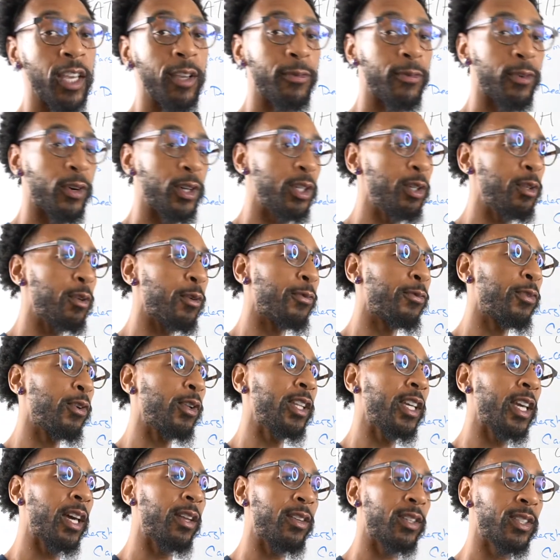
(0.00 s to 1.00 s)
for you to
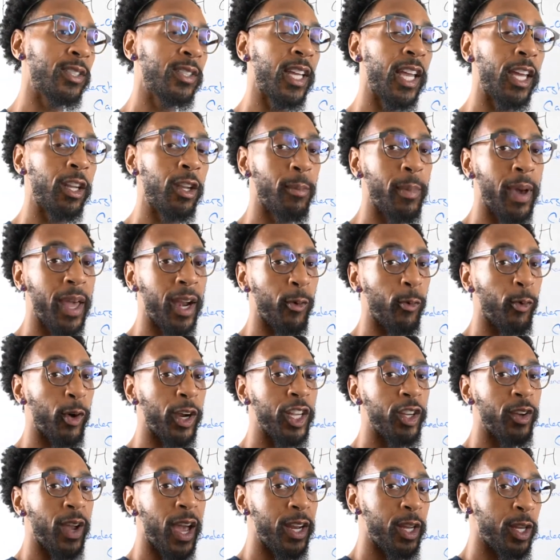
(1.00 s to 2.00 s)
fully understand no matter where
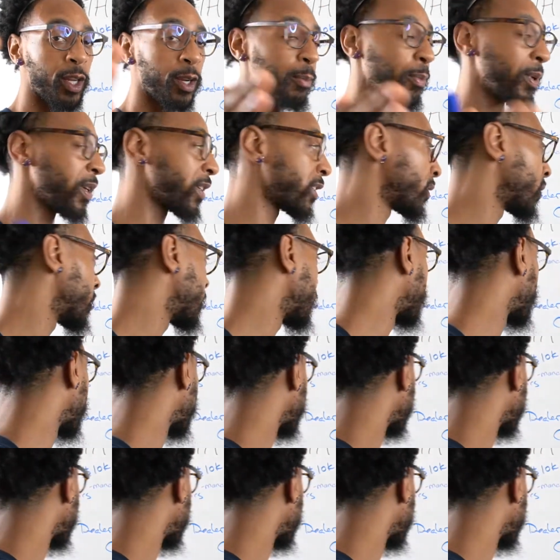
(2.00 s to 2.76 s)
you're at in your business.